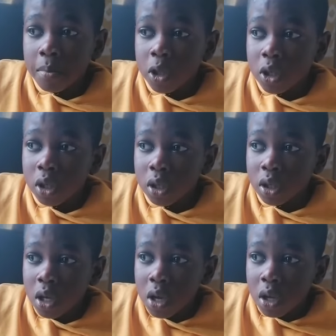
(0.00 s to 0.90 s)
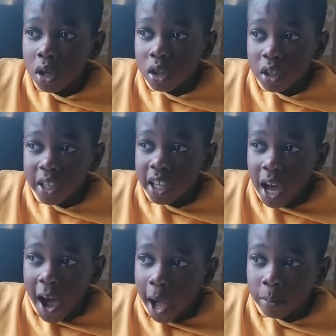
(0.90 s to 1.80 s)
Because
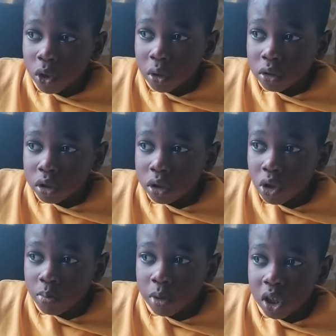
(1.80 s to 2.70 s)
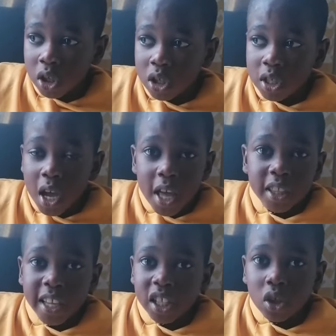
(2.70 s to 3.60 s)
I'm not sure because
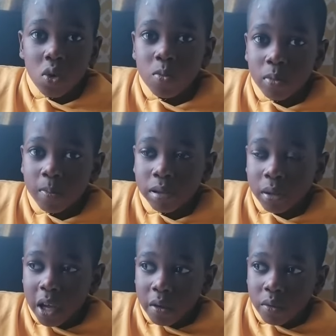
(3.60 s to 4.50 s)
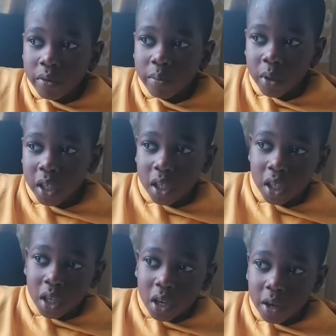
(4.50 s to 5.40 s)
they don't play with
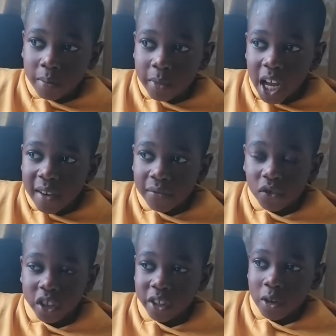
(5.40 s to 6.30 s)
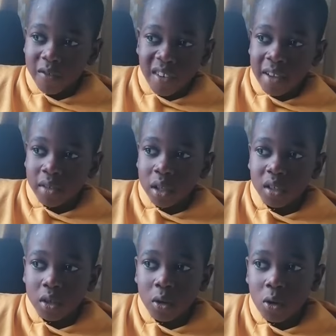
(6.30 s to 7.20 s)
me that fun very
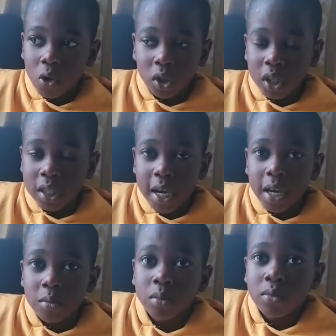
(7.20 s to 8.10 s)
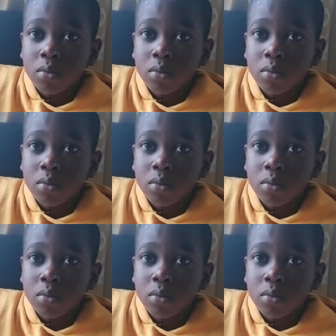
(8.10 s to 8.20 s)
all the time.